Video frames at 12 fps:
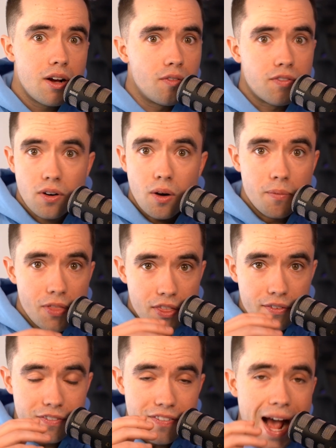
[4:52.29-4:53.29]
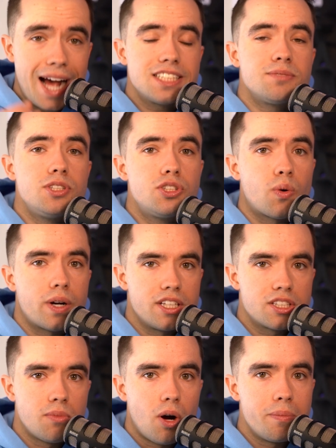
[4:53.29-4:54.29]
For the vast majority of
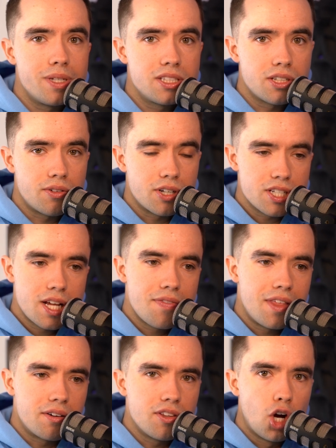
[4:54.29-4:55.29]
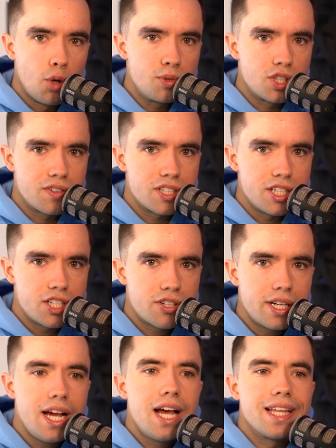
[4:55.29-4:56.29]
small business owners that are in the home service industry,